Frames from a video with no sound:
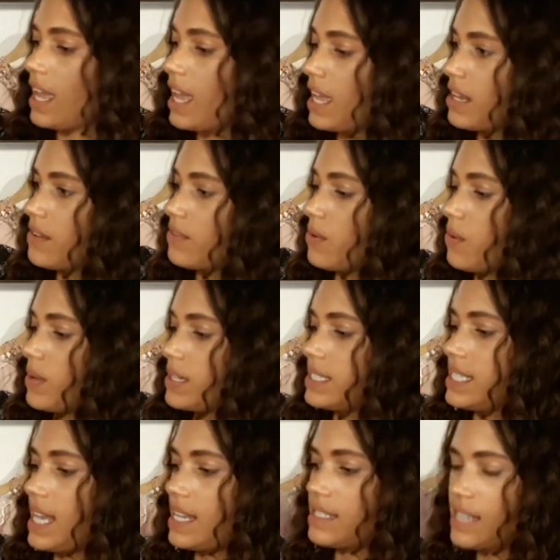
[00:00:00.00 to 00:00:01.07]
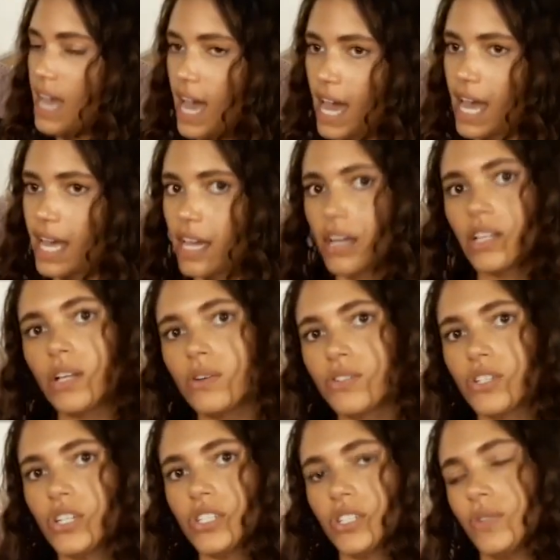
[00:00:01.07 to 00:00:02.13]
And of course a tie
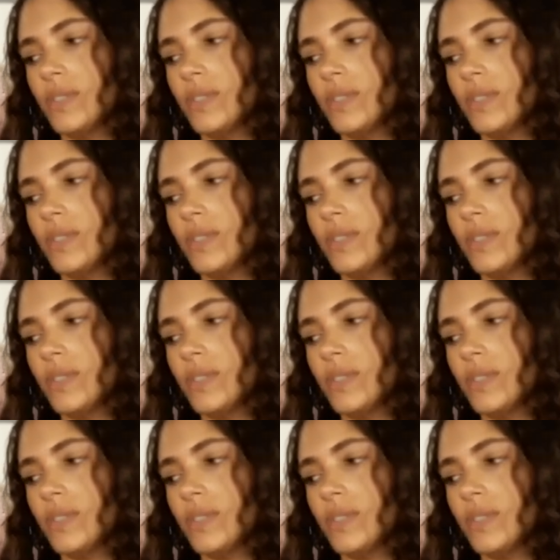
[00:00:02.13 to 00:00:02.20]
closure to